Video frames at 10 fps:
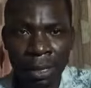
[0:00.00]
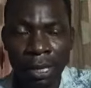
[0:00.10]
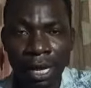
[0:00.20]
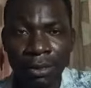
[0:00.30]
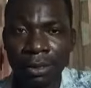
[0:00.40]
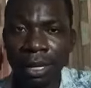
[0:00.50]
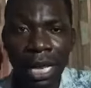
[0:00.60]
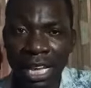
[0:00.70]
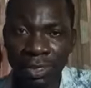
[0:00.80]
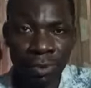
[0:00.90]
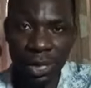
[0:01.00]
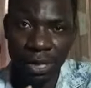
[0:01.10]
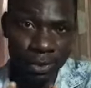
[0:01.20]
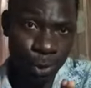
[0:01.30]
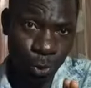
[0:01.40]
that light
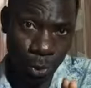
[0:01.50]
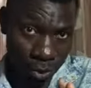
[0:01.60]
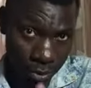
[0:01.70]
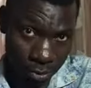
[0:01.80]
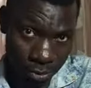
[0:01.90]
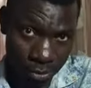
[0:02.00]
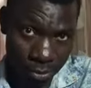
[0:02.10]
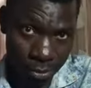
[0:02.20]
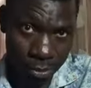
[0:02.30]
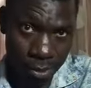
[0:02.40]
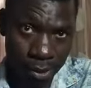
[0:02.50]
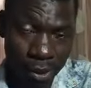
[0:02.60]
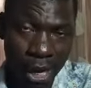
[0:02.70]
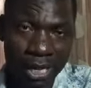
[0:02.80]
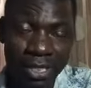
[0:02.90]
begins the world. And